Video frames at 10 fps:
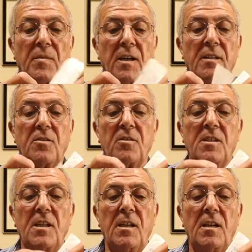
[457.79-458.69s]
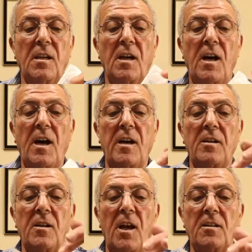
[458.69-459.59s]
As you see,
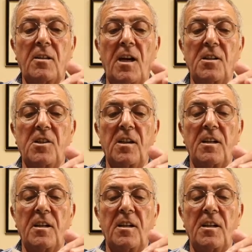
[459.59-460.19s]
I'm not touching